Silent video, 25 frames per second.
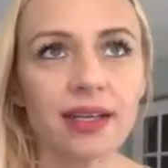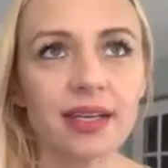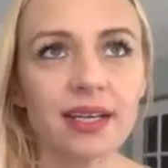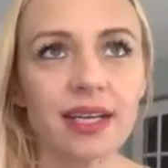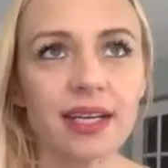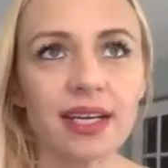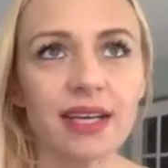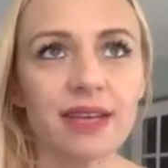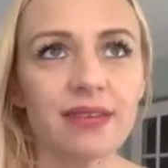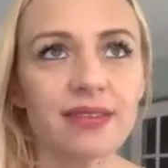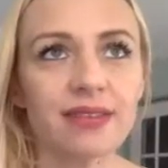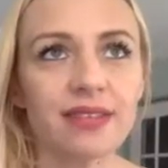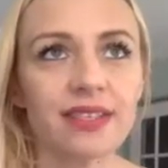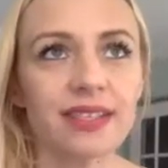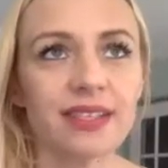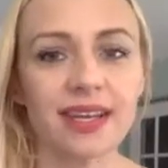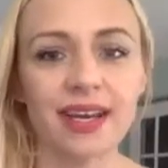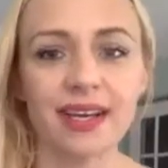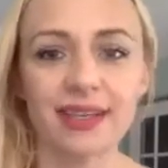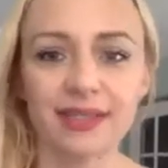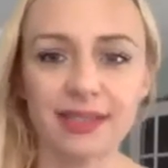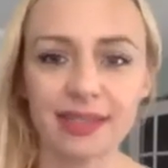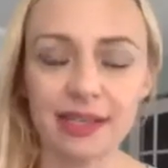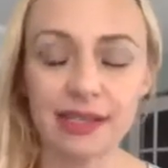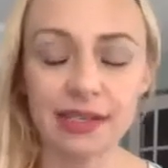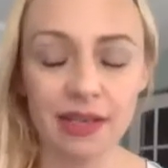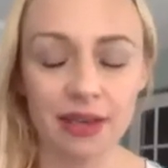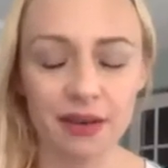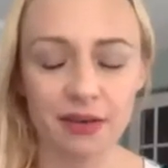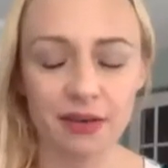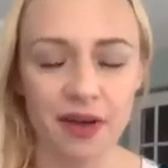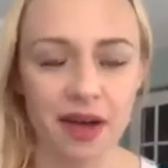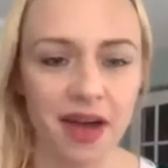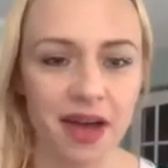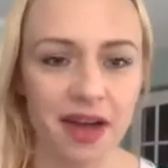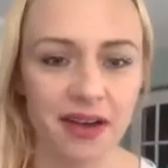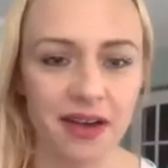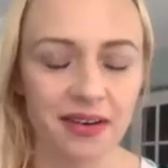he was just asking to go
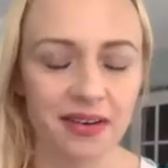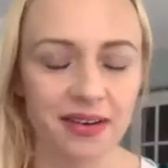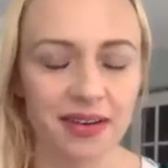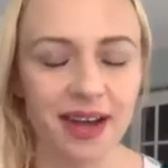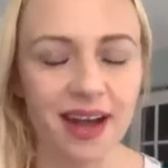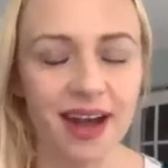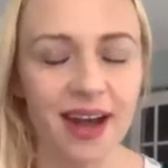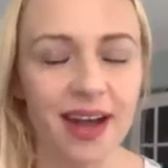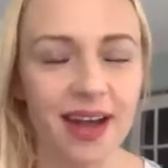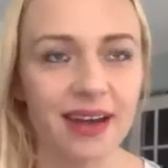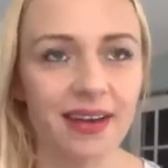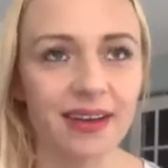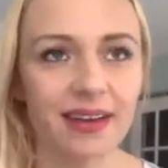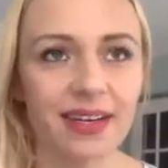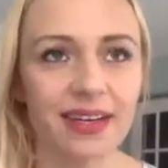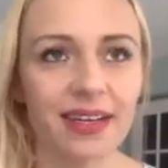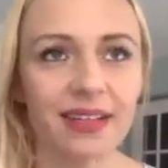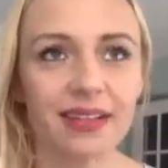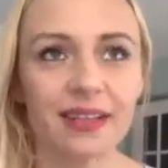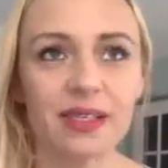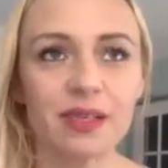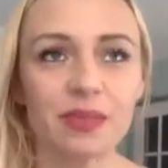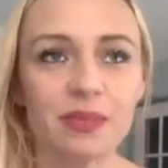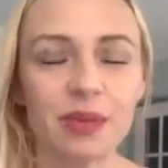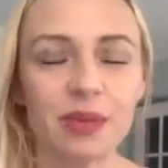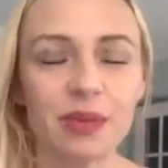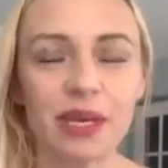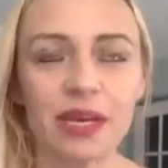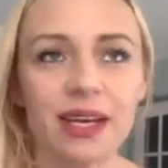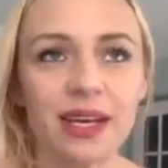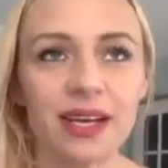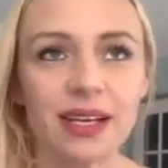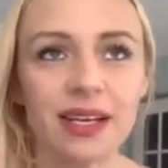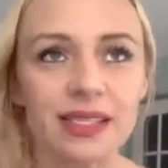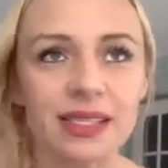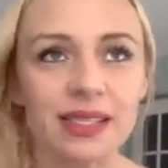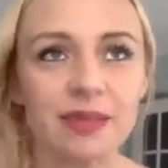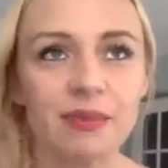higher and higher, and he had this
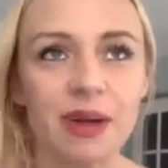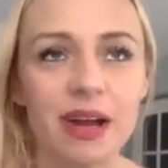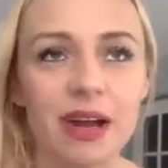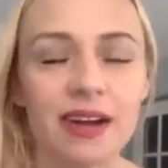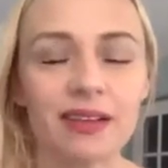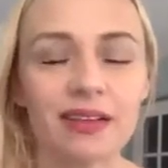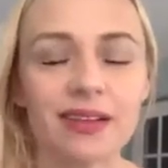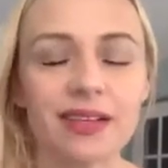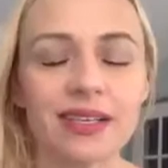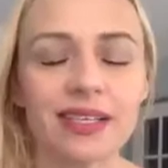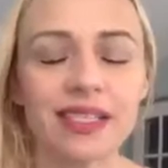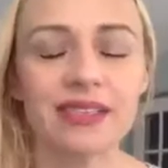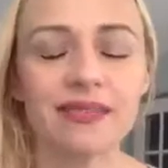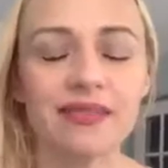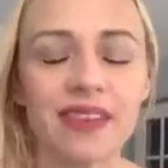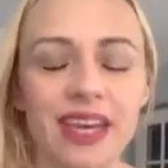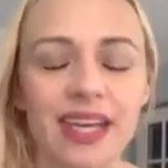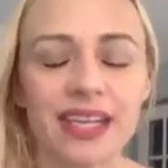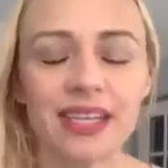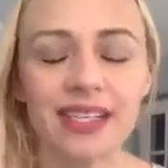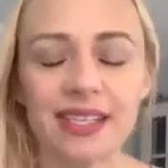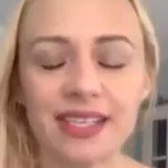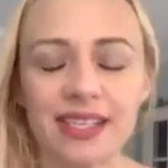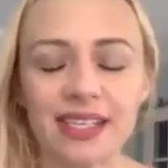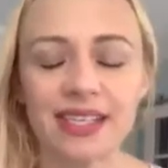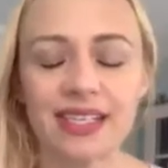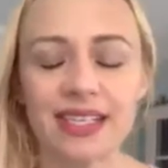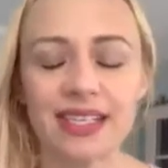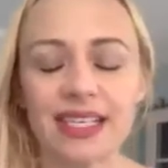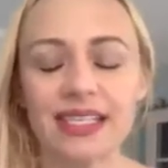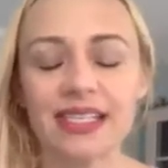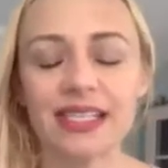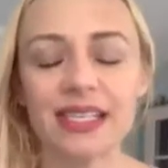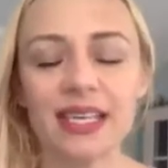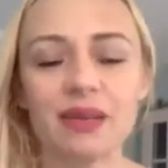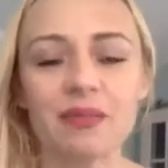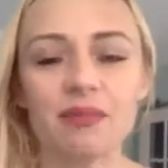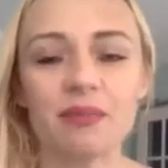big smile on his face, and he
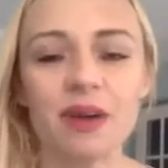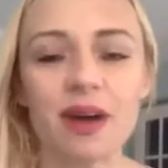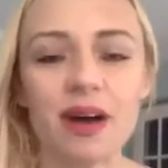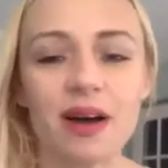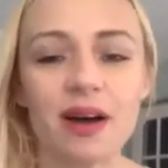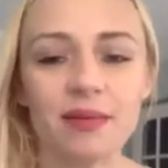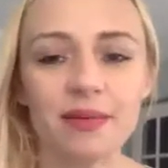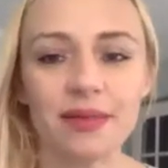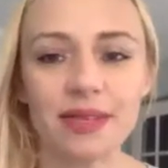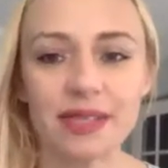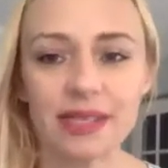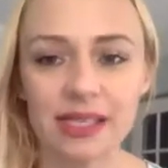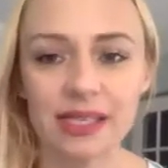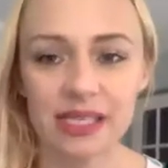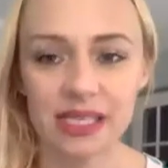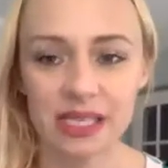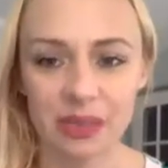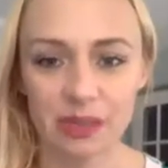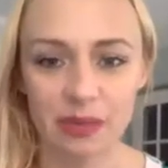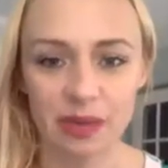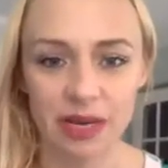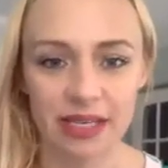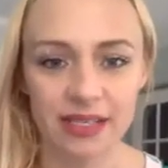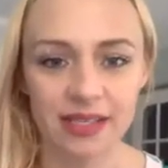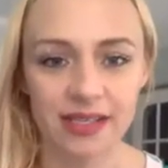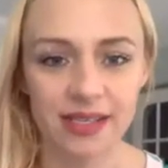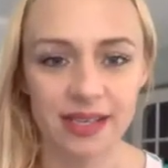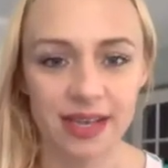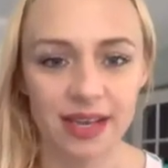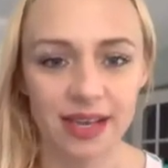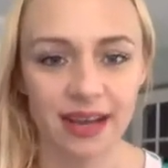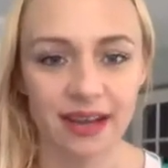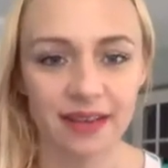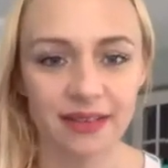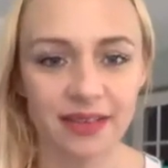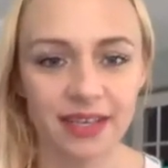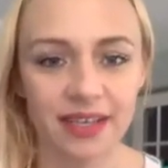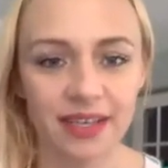said, "Mom, this is the best day
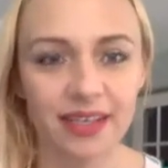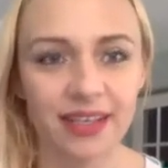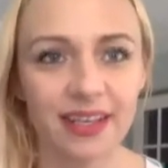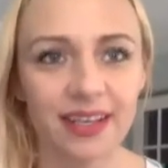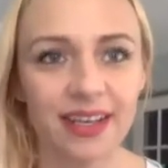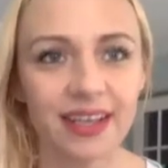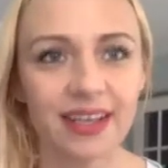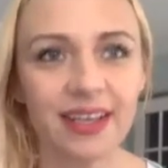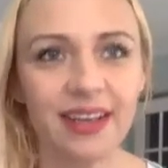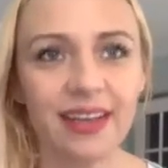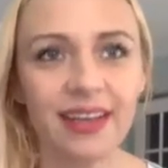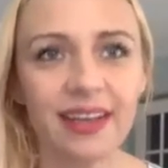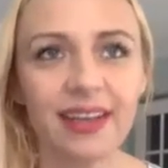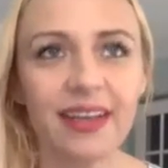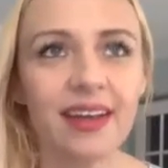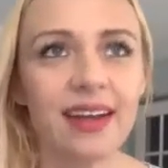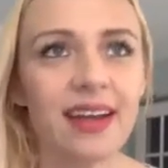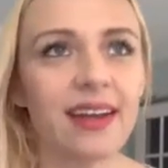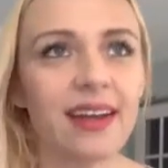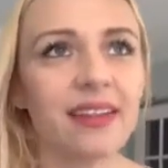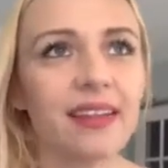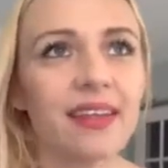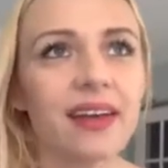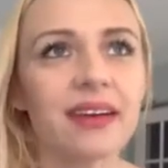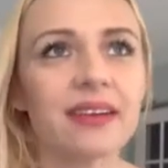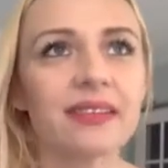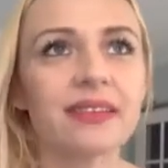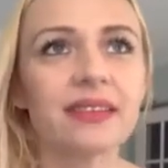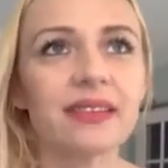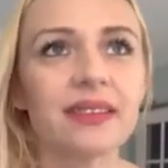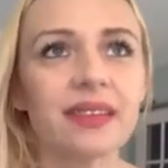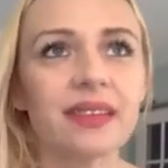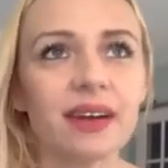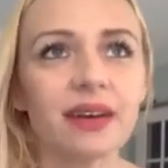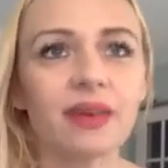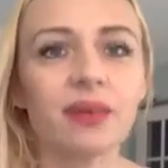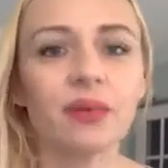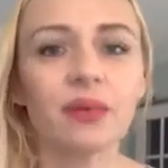ever." And that
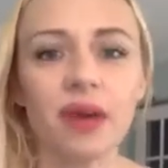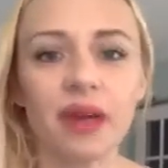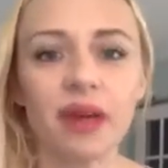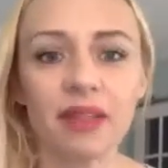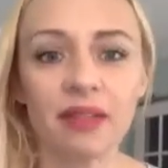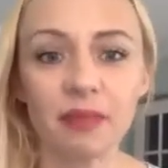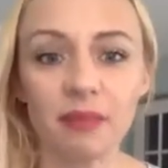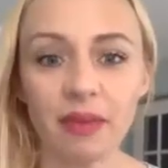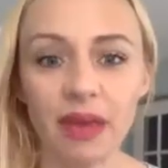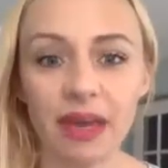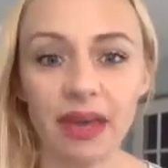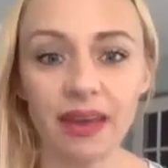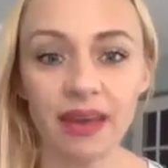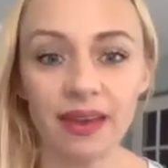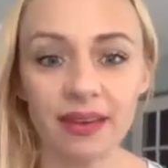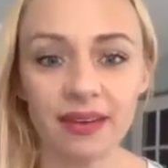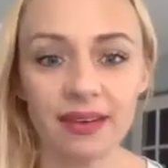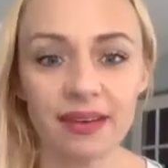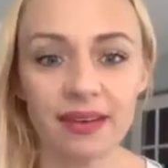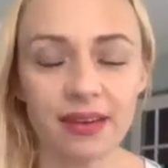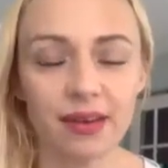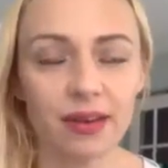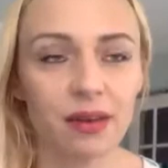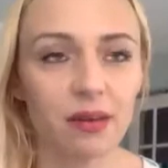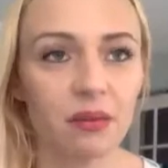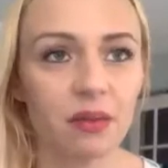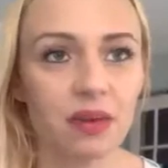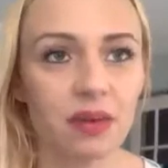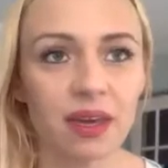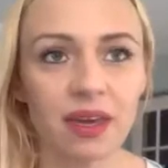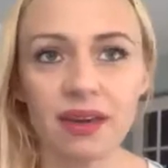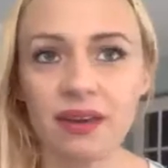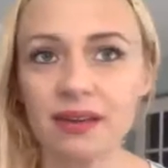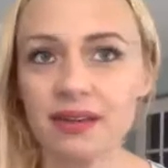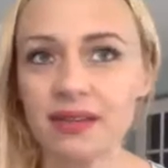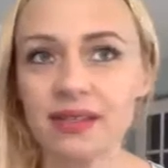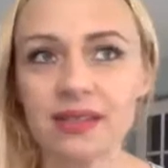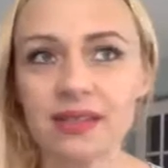stuck with me,
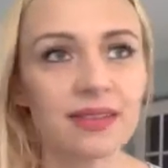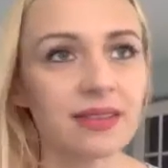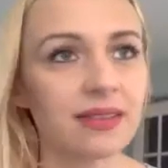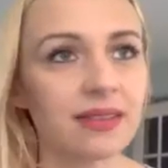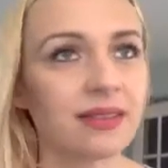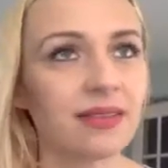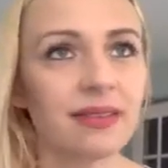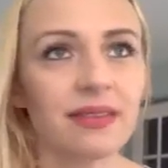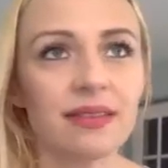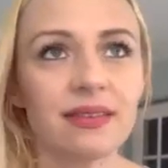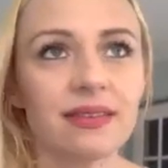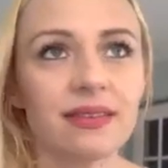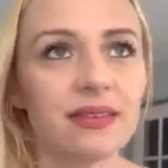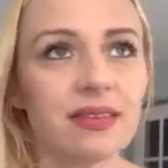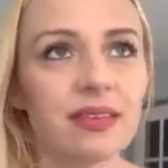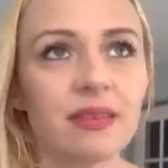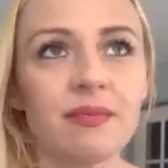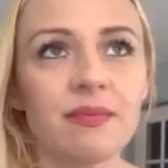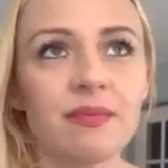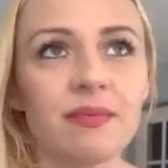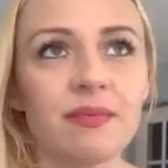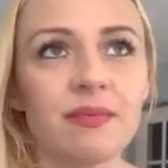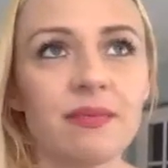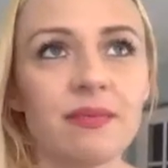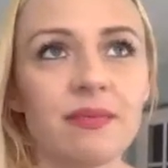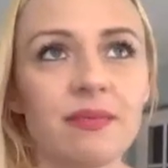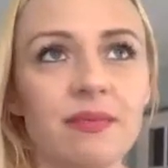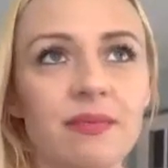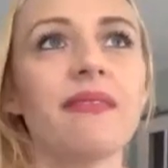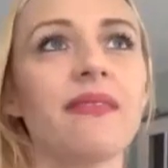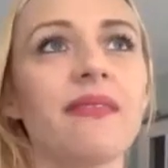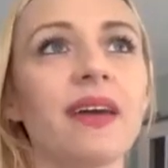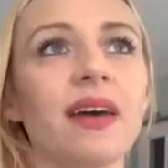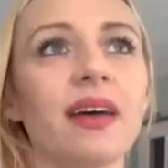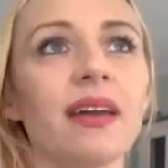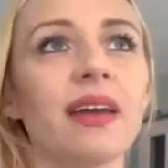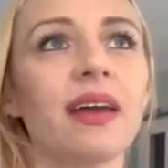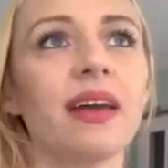because to me, I
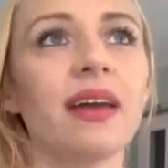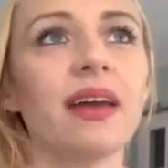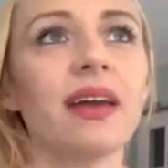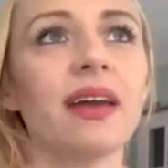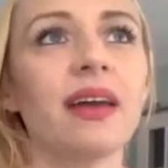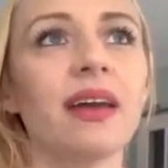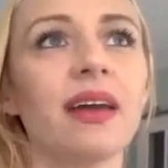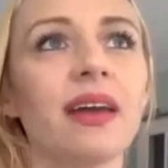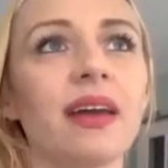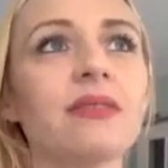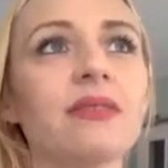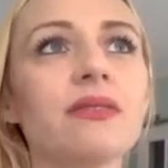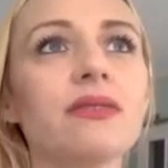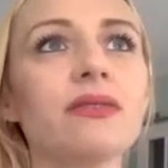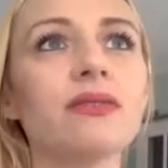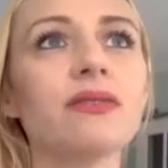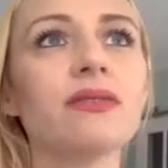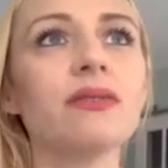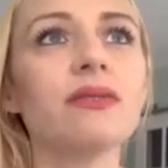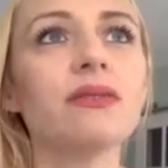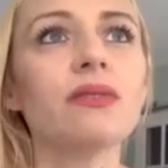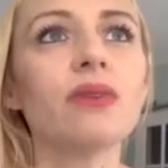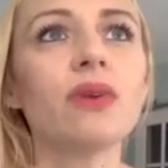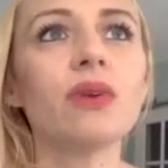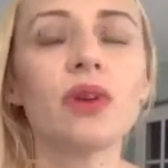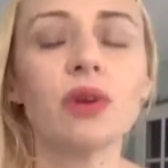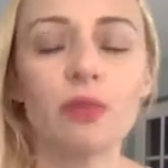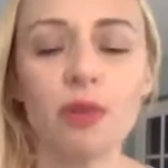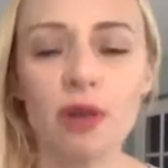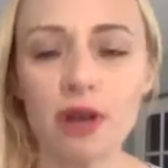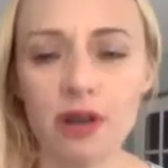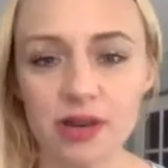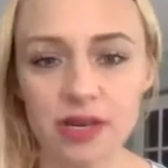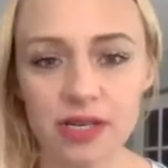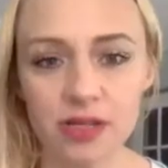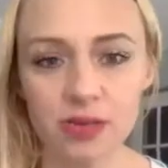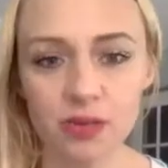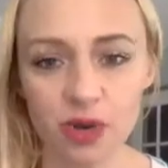felt I had torn apart
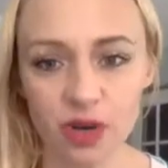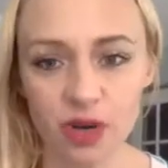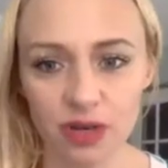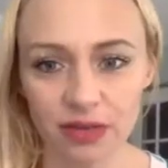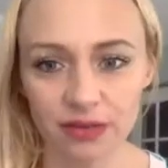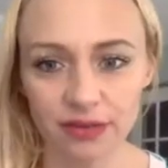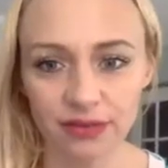his world,